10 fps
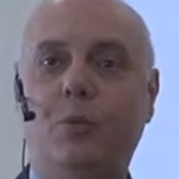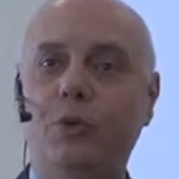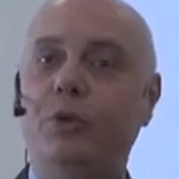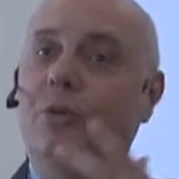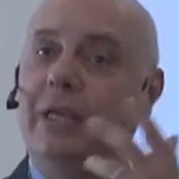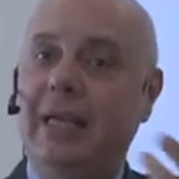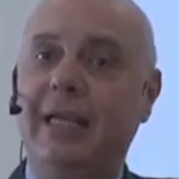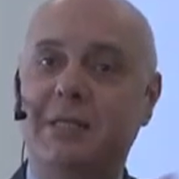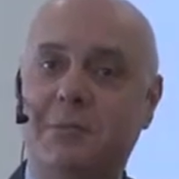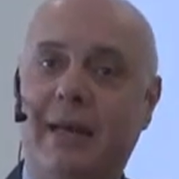Would you
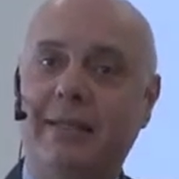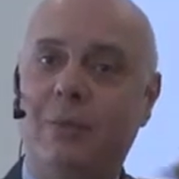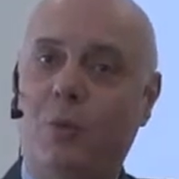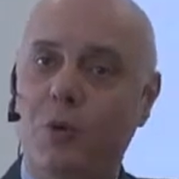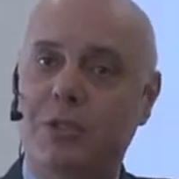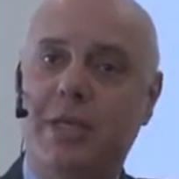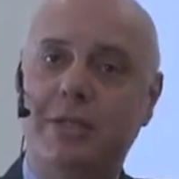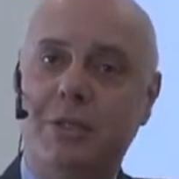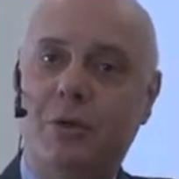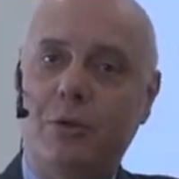really expect that
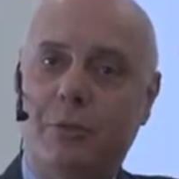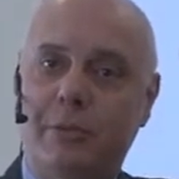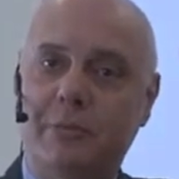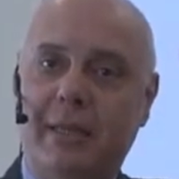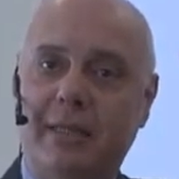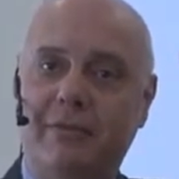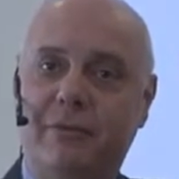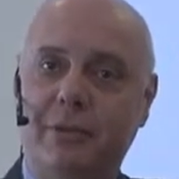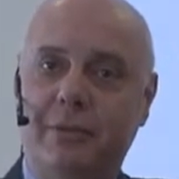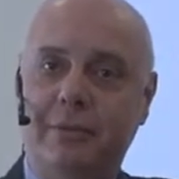wholesales is going to prospecting
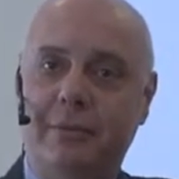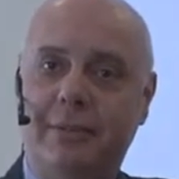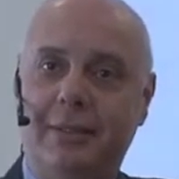for you?